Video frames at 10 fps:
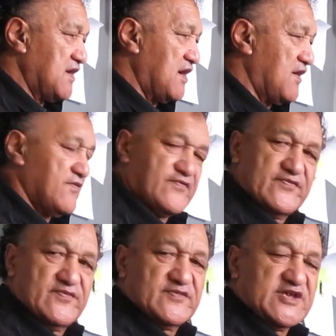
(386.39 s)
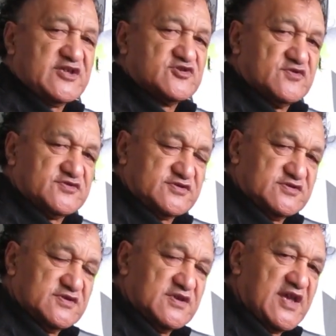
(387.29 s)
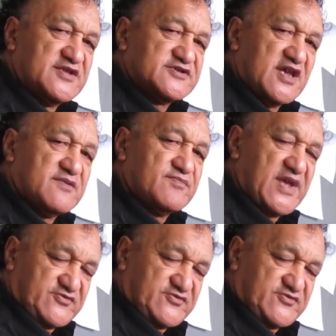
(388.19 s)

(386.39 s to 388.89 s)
of King George and St.